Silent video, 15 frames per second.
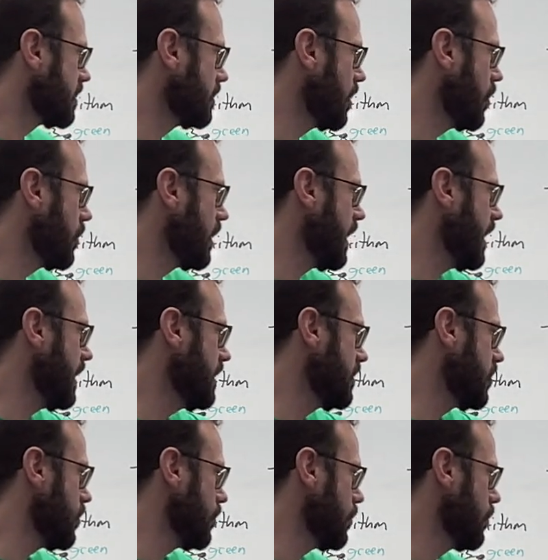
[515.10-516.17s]
to load
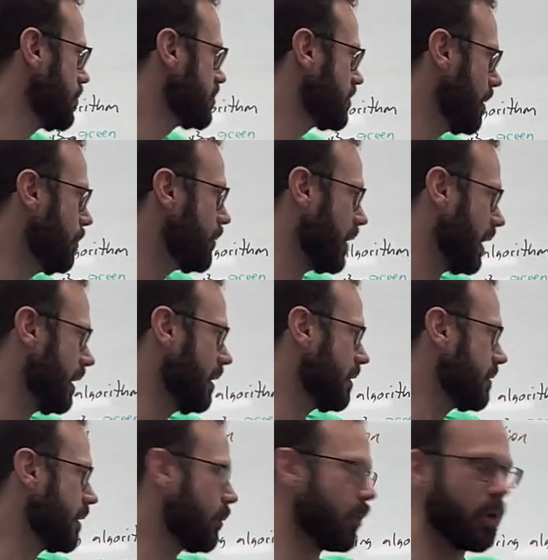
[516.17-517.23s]
into something
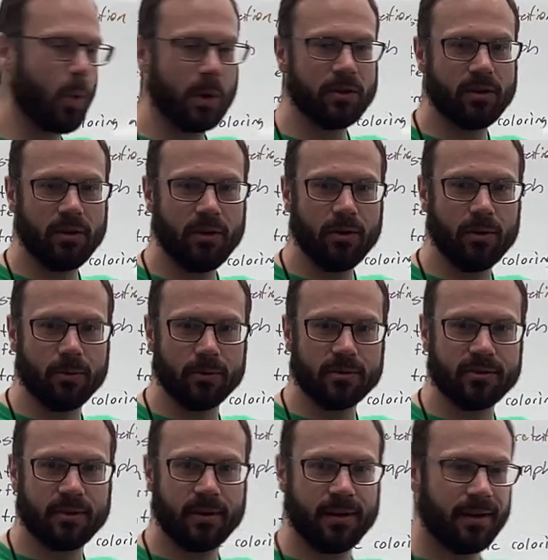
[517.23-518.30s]
that we're going to
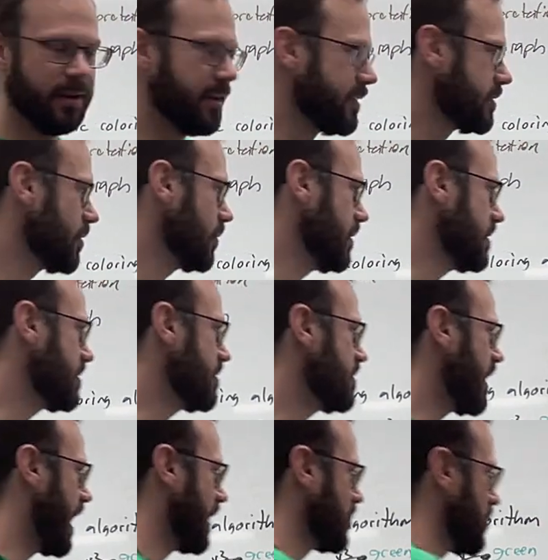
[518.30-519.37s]
use. So this is
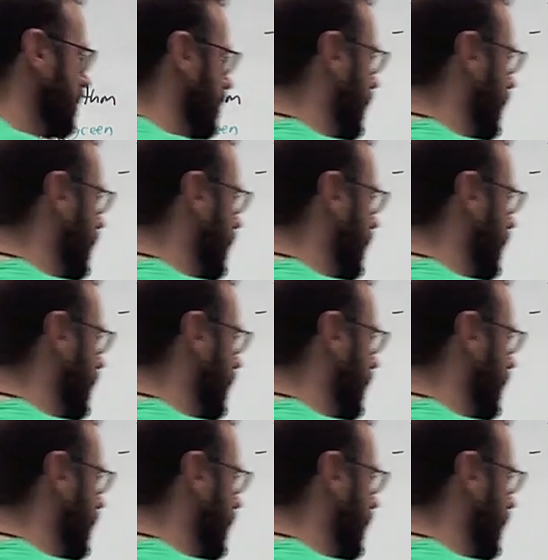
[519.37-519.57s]
actually